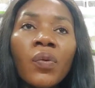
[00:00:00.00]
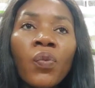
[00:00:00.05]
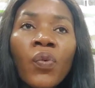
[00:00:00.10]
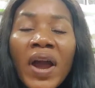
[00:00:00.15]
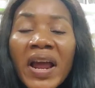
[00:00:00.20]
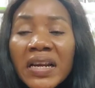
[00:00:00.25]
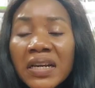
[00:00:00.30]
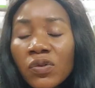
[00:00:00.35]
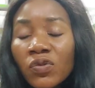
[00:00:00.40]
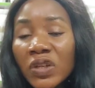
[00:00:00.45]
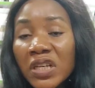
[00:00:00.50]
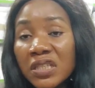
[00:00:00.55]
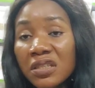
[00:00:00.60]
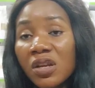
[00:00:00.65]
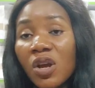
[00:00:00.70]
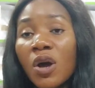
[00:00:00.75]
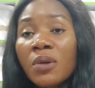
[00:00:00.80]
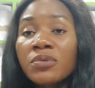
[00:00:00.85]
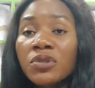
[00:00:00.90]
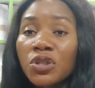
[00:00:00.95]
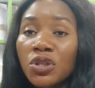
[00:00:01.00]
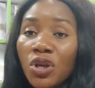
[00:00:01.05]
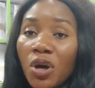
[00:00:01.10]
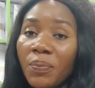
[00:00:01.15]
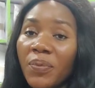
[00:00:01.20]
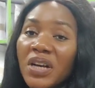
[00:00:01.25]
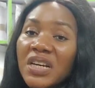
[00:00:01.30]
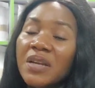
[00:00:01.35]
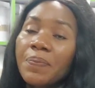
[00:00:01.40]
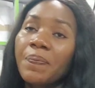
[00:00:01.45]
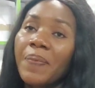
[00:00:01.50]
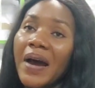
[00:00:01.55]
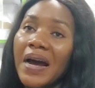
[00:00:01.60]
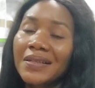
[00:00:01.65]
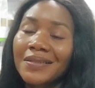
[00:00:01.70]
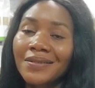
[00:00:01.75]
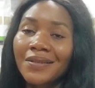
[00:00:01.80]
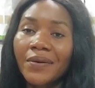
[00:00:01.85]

when it comes to your body parts,